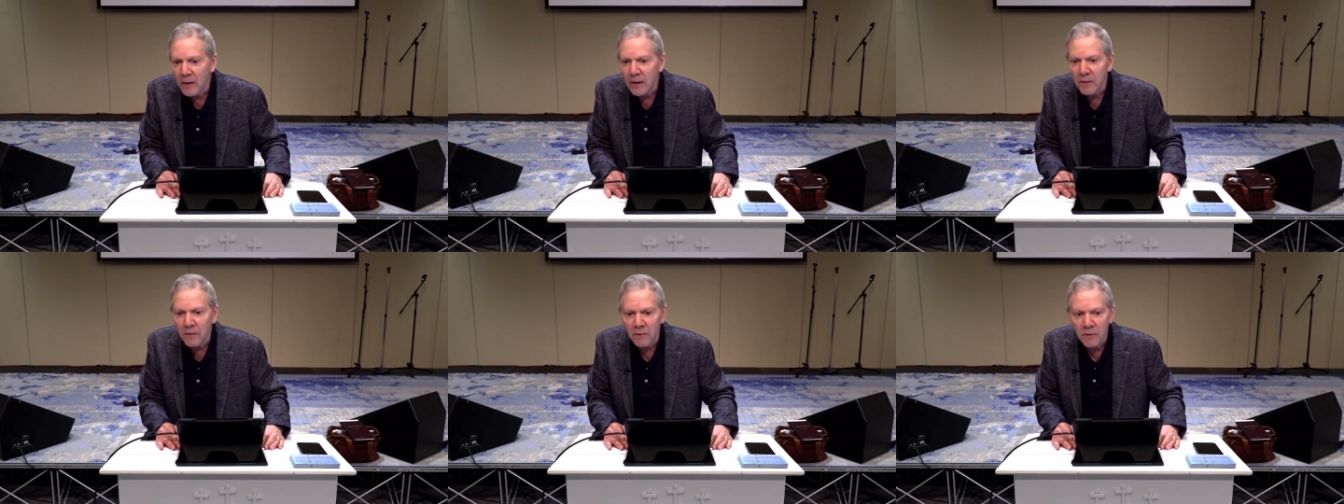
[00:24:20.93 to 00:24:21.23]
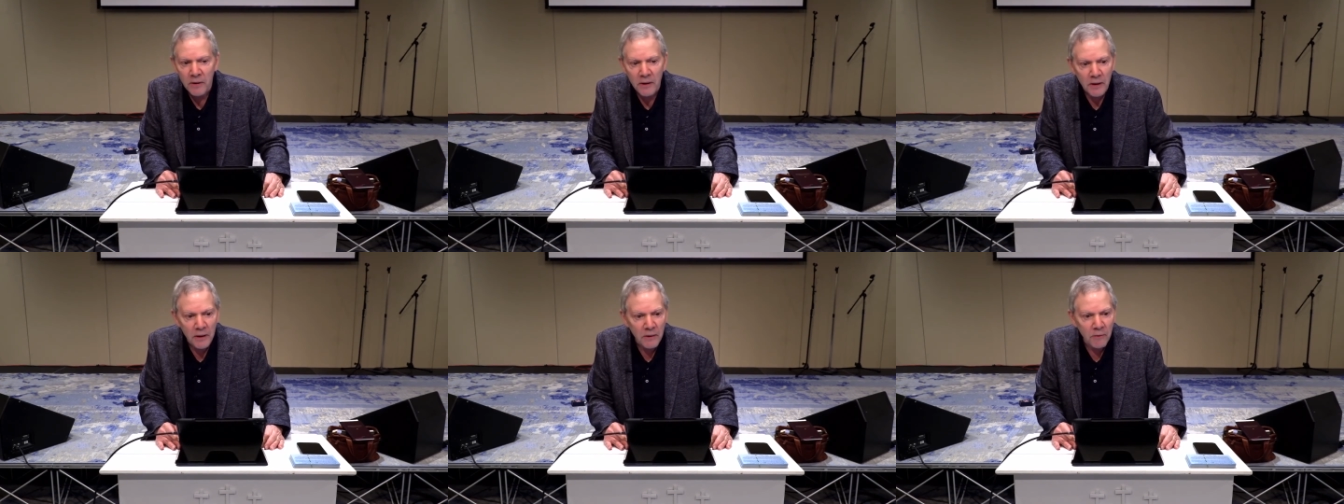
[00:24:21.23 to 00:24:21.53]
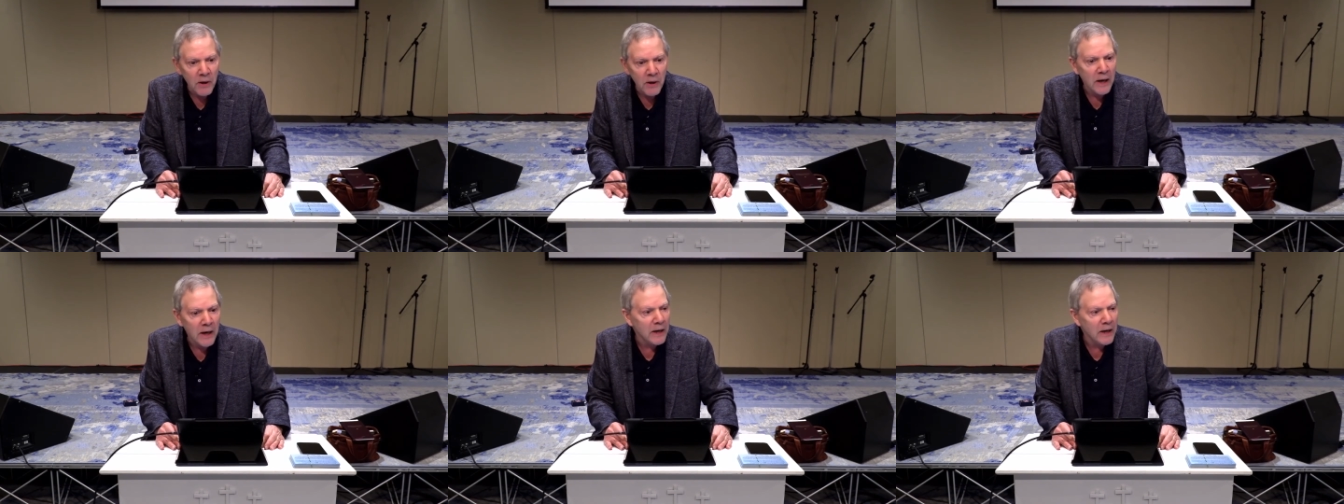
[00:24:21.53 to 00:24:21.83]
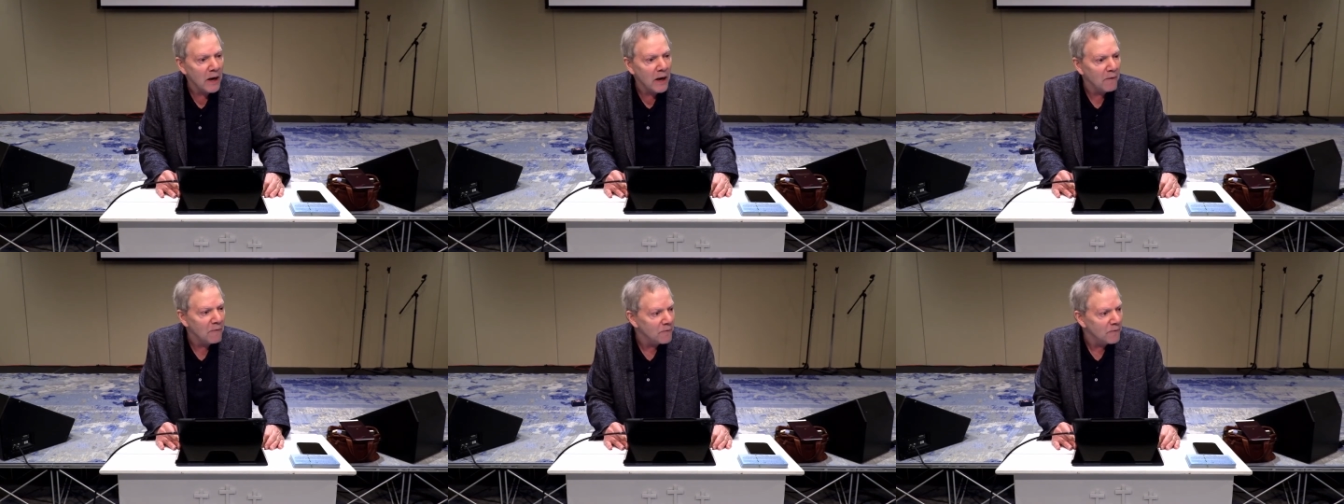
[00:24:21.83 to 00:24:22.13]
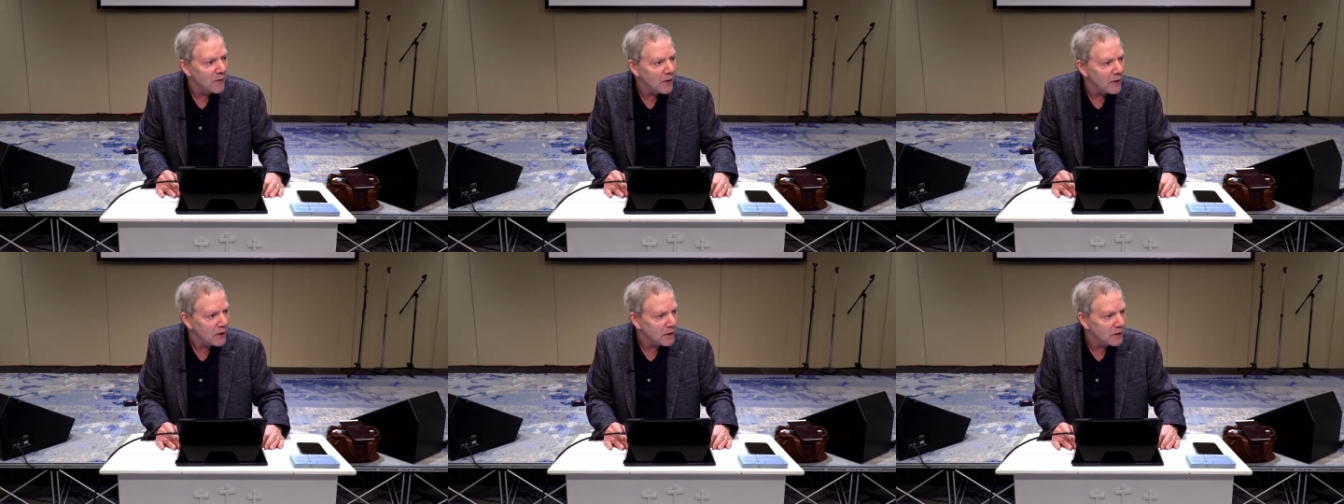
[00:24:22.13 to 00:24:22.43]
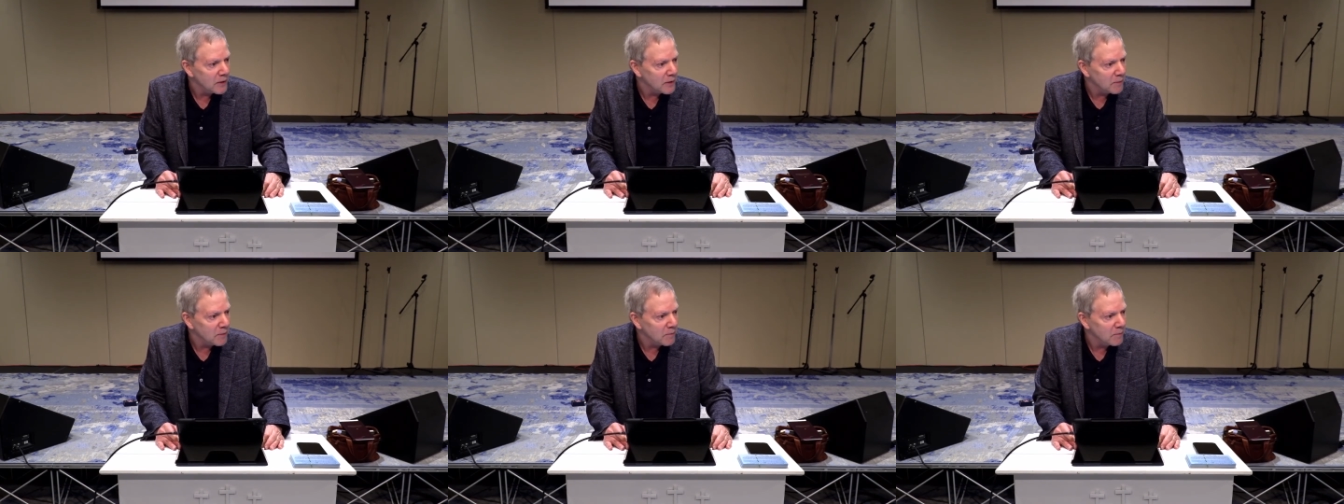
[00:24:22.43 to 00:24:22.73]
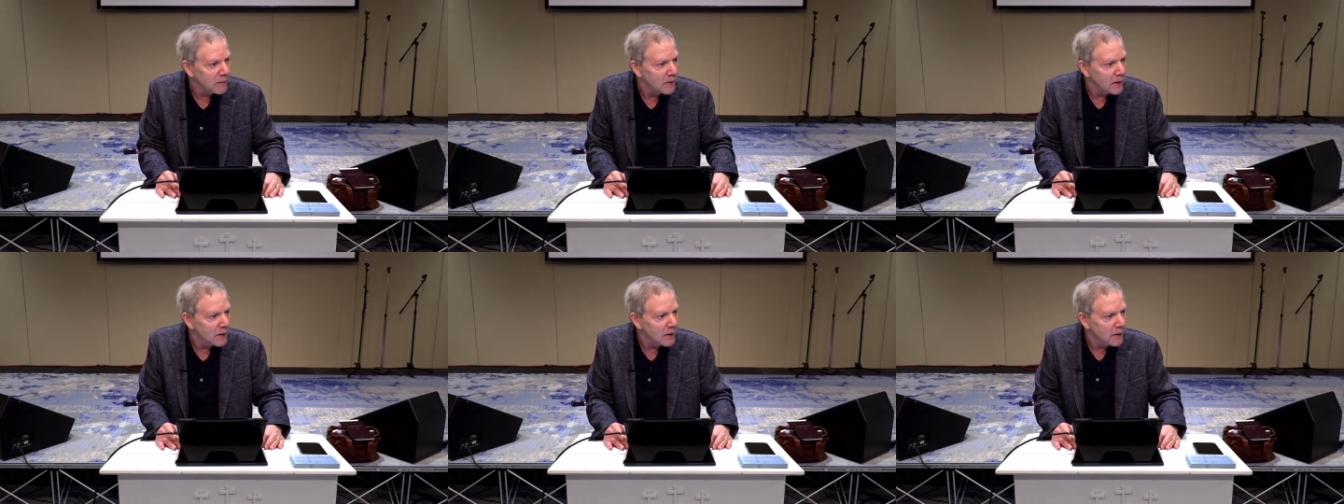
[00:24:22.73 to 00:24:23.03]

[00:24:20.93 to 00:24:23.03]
you see, you can't outfox him.